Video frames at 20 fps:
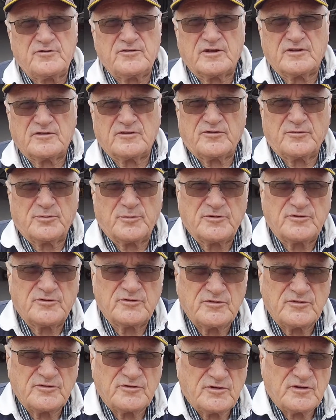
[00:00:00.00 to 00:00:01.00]
checked the
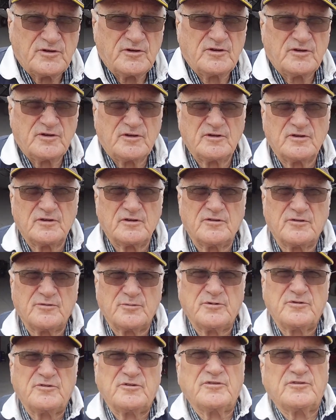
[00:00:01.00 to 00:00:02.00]
switches.
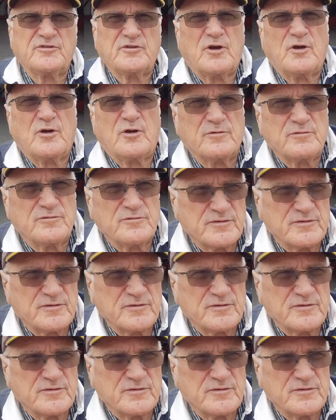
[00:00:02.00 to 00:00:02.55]
Switches are off.